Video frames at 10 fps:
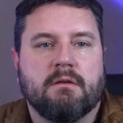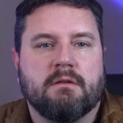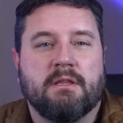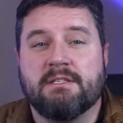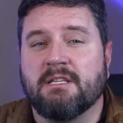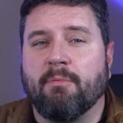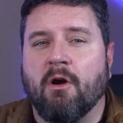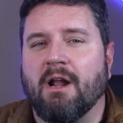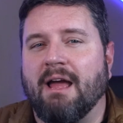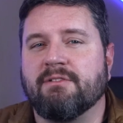This is the part
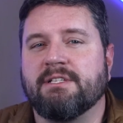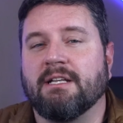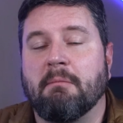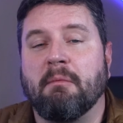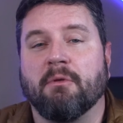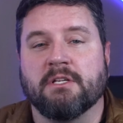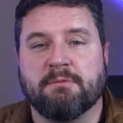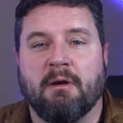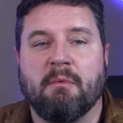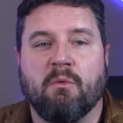I haven't seen a lot of people
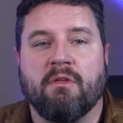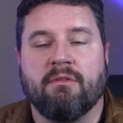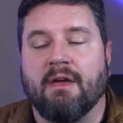experiment with,